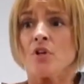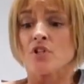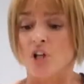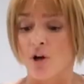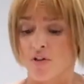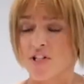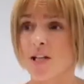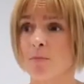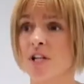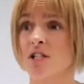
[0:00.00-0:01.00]
So the
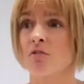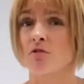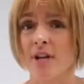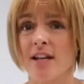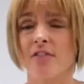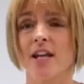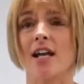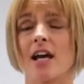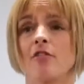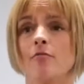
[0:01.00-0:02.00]
subject of
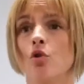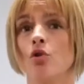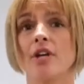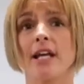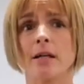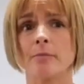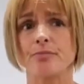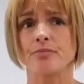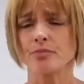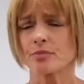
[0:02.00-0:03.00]
grieving and of mourning
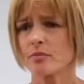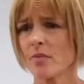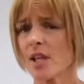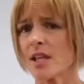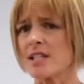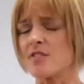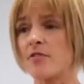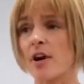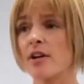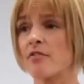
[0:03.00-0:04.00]
is
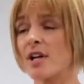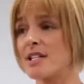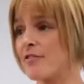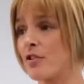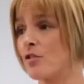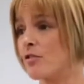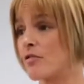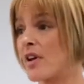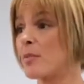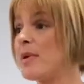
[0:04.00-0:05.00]
very, very difficult
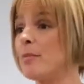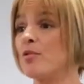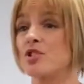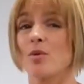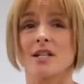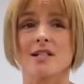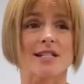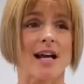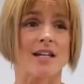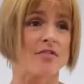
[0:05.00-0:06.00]
for other people to
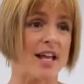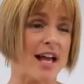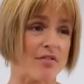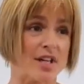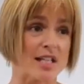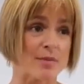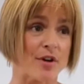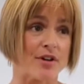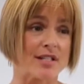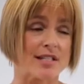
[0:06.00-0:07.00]
understand if they haven't
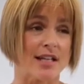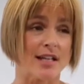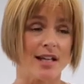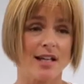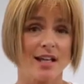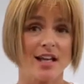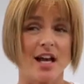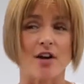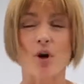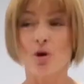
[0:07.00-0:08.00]
experienced it.
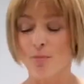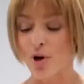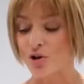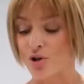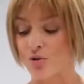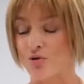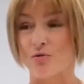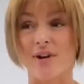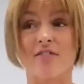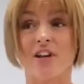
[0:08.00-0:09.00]
I wrote a blog called
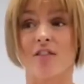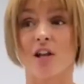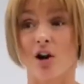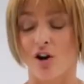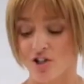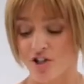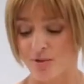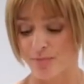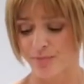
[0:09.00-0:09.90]
Grieving the Loss,